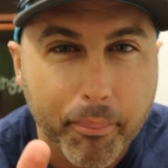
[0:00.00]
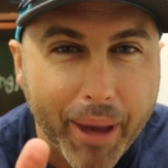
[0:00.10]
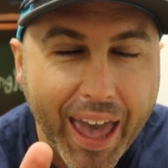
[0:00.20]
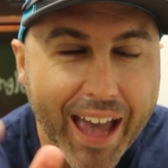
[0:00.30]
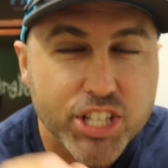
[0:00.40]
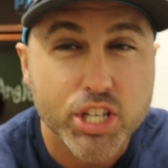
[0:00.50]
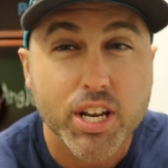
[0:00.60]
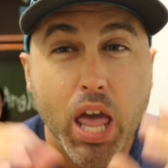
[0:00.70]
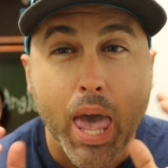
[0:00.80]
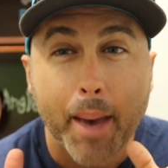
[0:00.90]

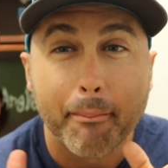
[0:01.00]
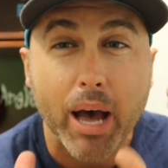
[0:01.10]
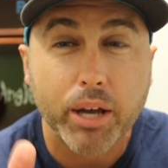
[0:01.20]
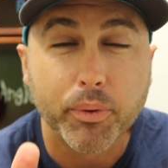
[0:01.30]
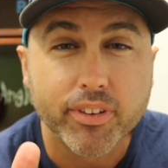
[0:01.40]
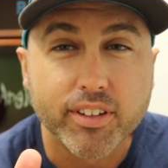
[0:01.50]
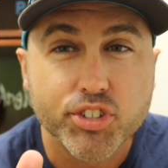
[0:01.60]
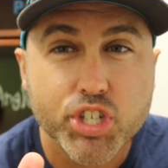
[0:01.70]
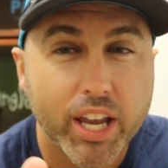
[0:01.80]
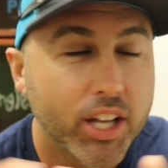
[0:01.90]
passion. Mine was this
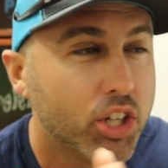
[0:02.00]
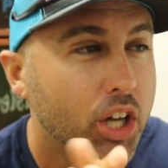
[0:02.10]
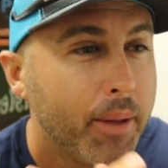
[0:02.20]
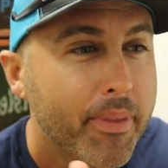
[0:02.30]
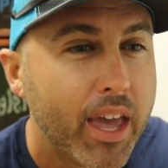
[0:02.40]
channel.